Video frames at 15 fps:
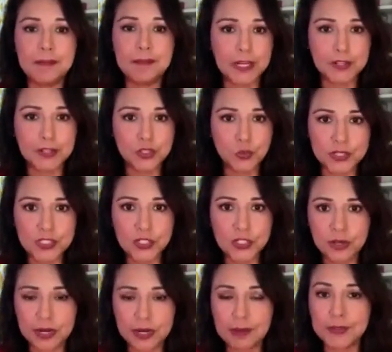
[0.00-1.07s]
because once
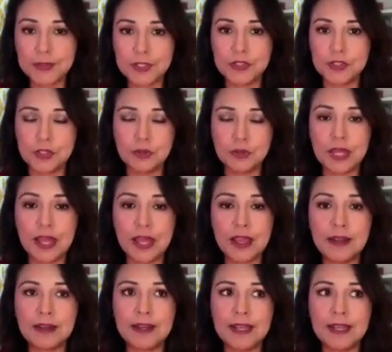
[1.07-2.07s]
you're able to do that,